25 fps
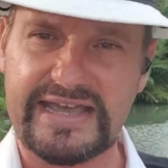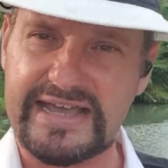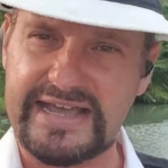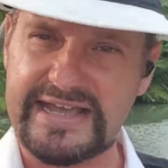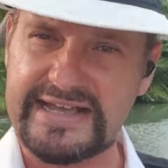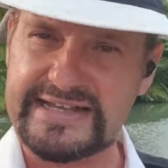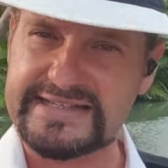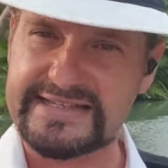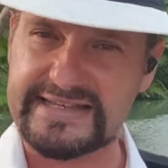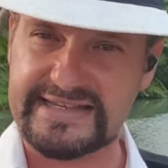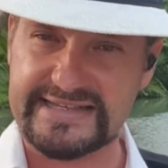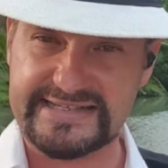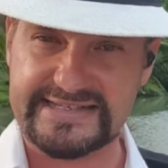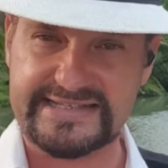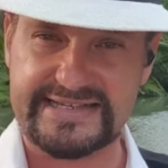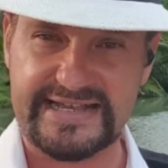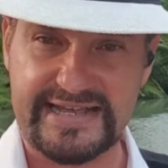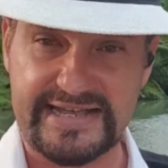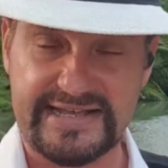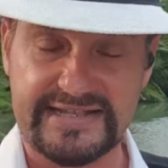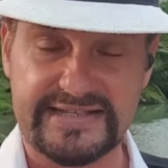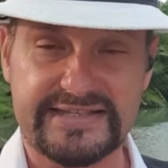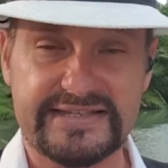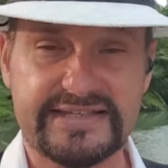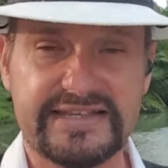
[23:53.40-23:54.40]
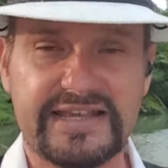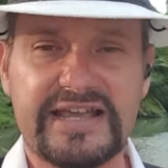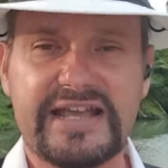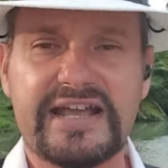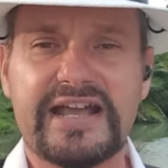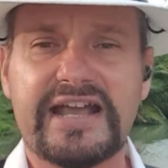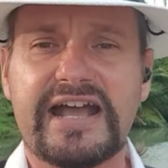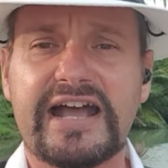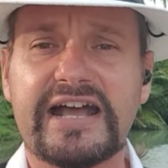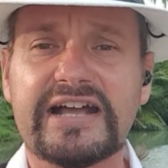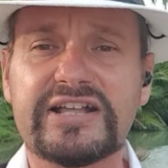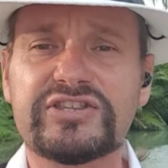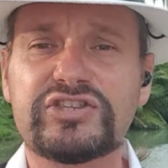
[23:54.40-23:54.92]
has a sense,
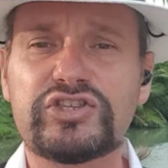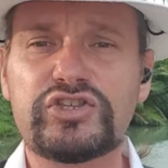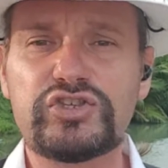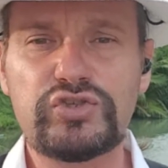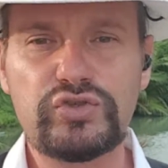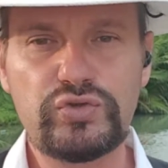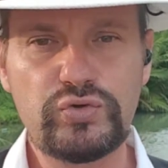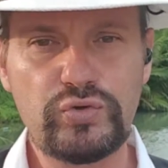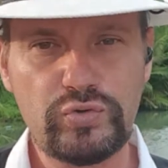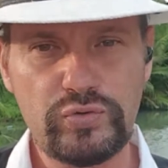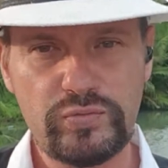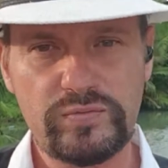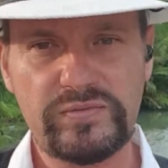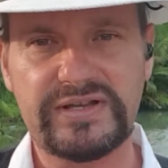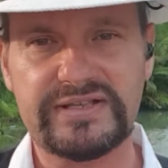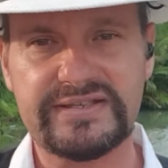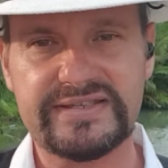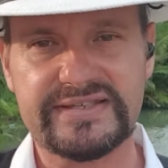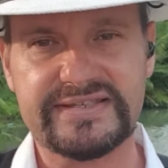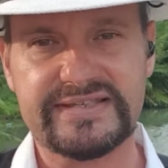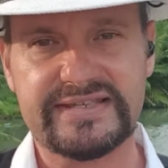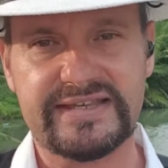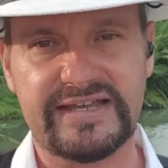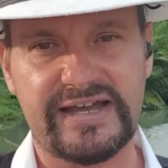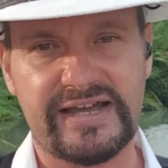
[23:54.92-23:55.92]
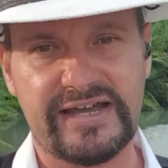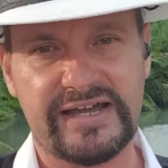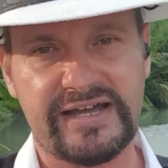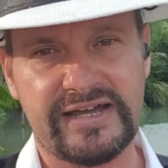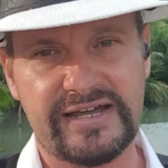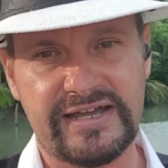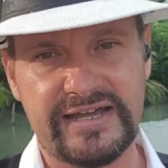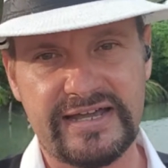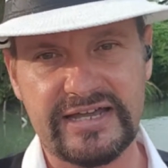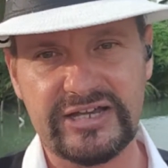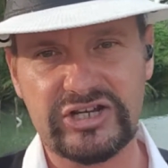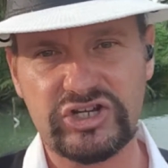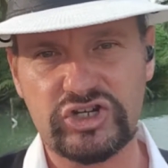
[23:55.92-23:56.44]
and humans are
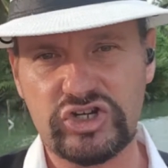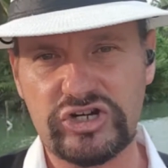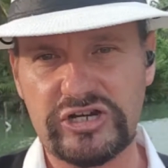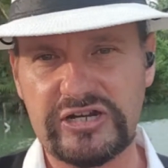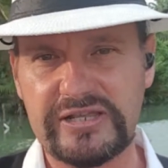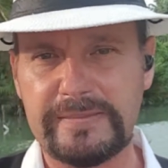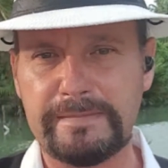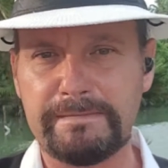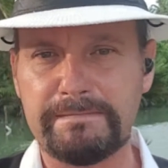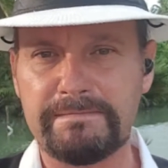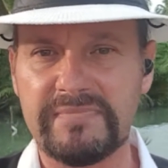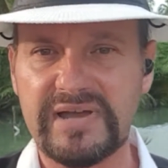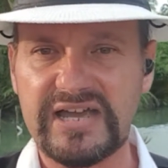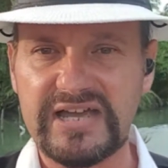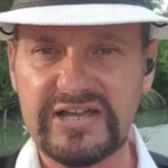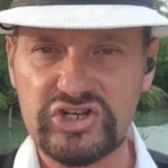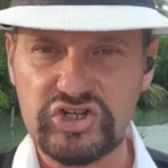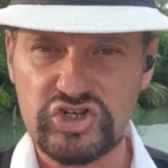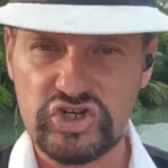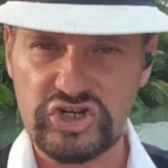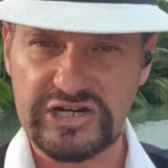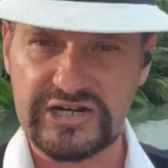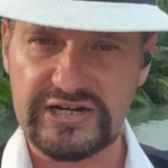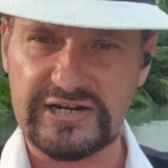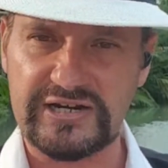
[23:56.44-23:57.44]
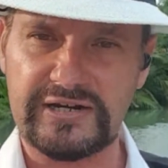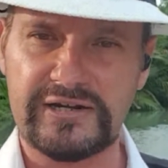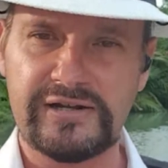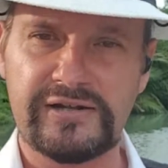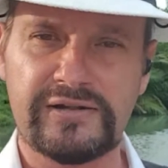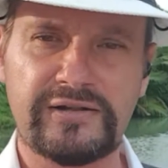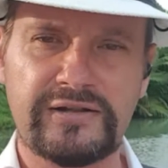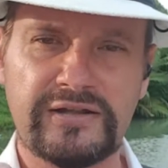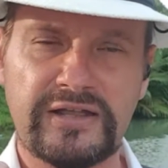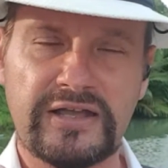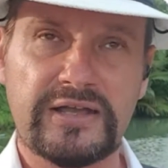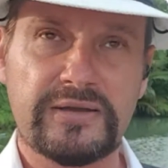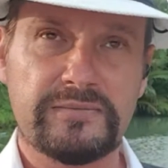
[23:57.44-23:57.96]
actually magically
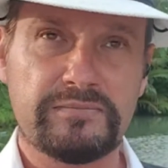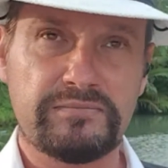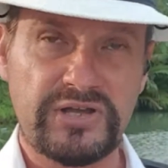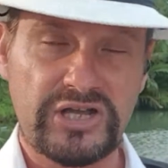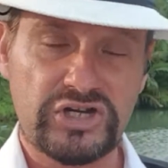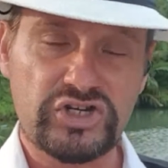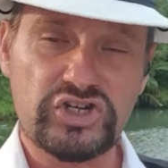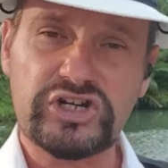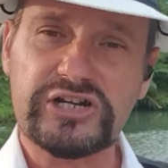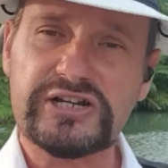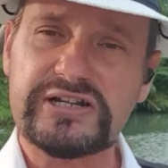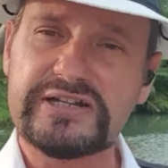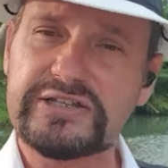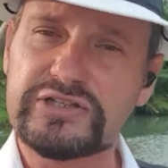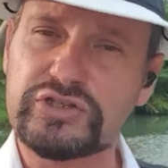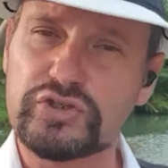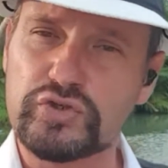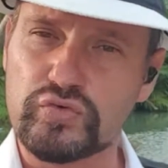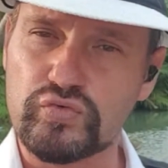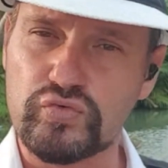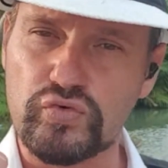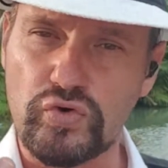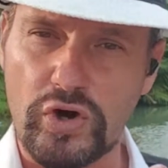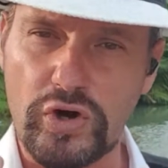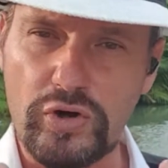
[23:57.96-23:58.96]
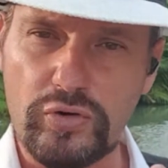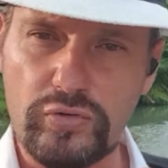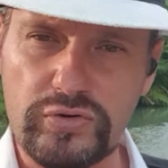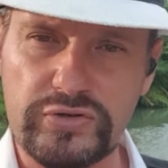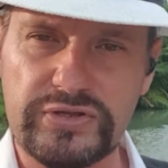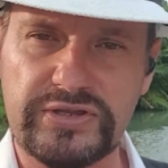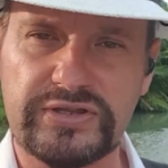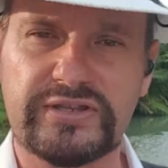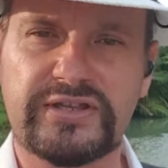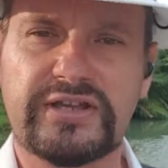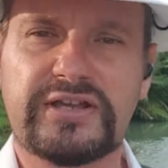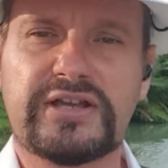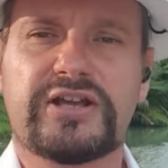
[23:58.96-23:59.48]
drawn